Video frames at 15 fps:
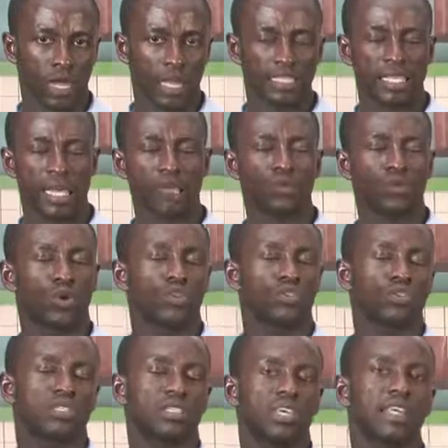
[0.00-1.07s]
At times, you
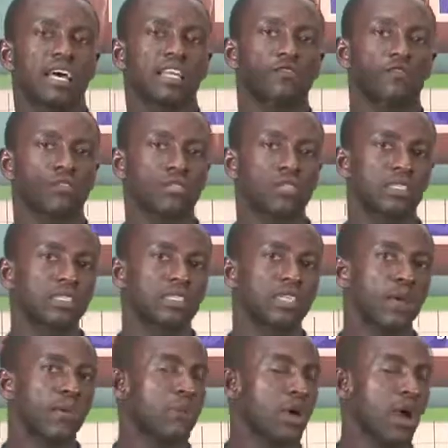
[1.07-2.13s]
also say that for
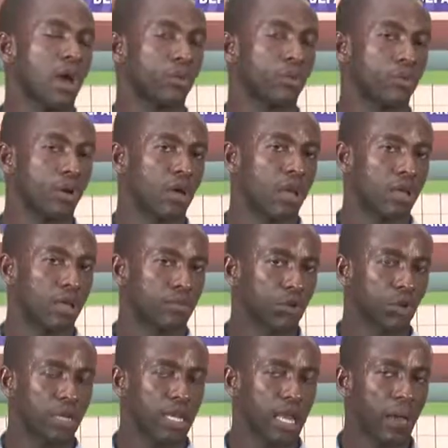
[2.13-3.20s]
system, you are uh,
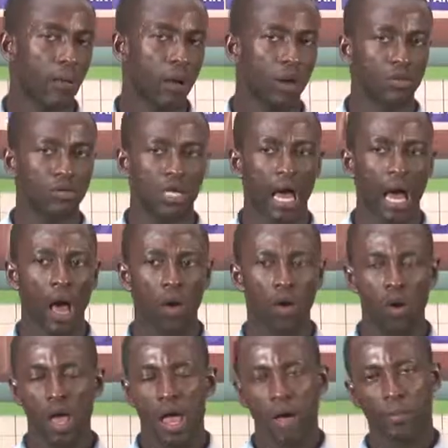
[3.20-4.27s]
talking about
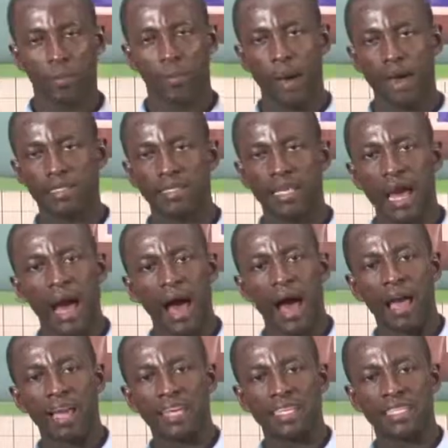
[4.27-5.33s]
how parts
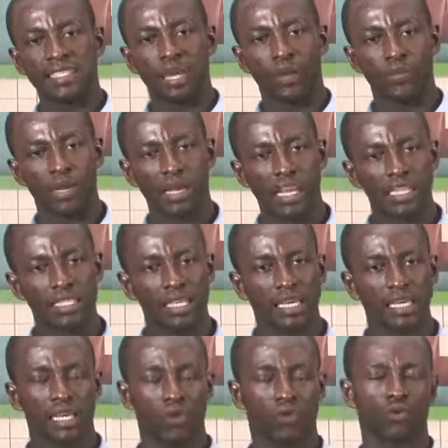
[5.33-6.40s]
are
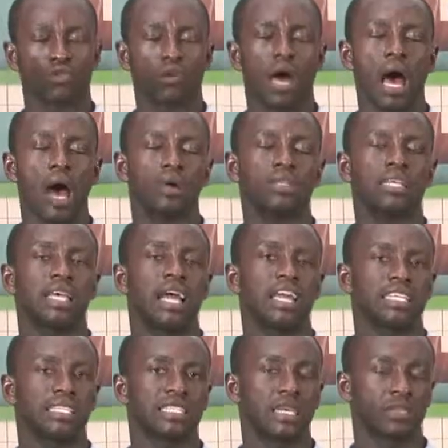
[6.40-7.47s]
interrelated and also how they are
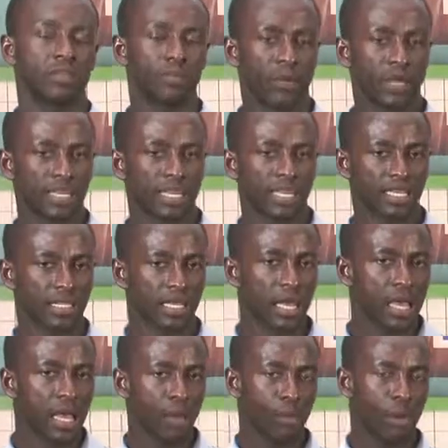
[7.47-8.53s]
interdependent.
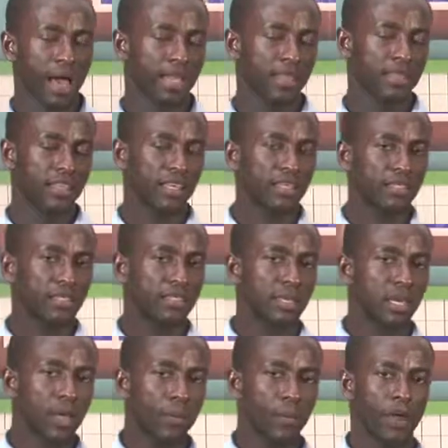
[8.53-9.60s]
But in this
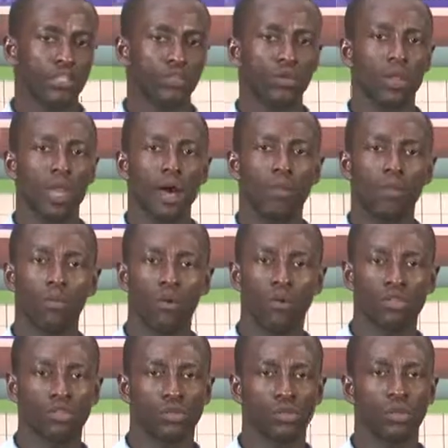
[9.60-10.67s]
particular
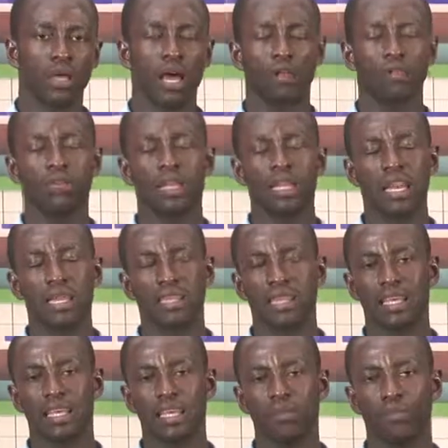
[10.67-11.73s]
model, we are looking at
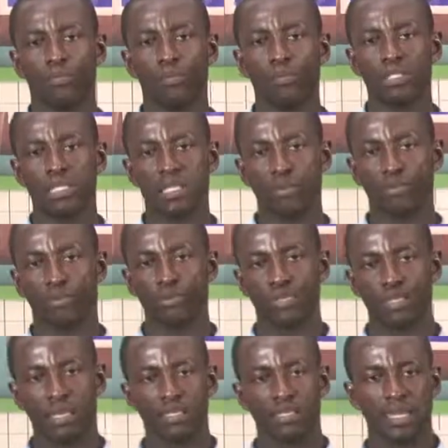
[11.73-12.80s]
the input, the
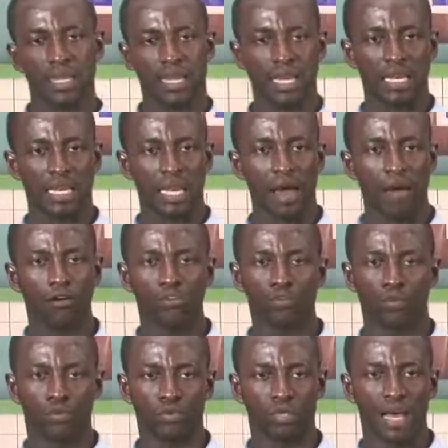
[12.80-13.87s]
process, and then the
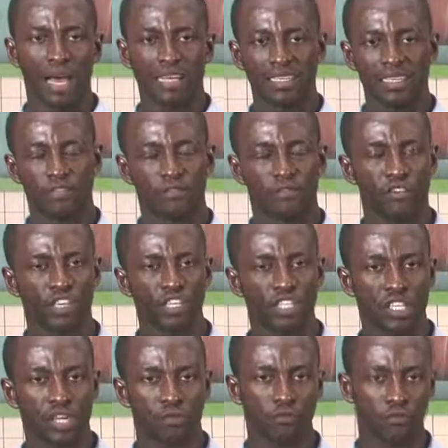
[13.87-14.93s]
output as a
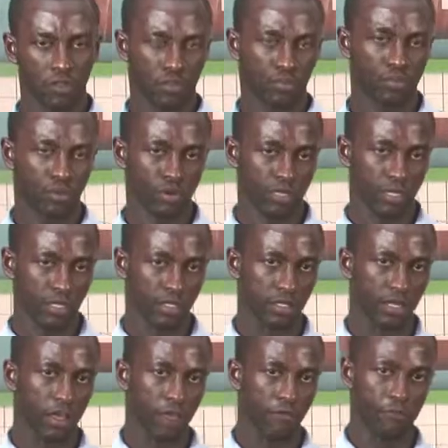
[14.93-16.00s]
definition for the
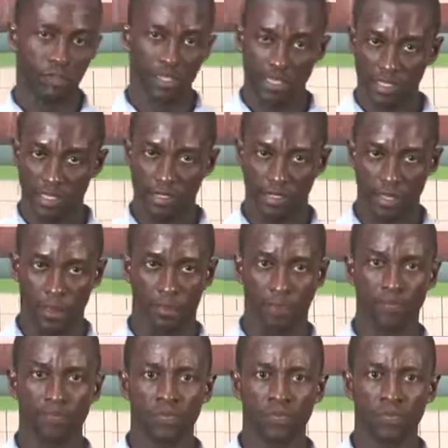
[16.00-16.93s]
process, uh, for the system.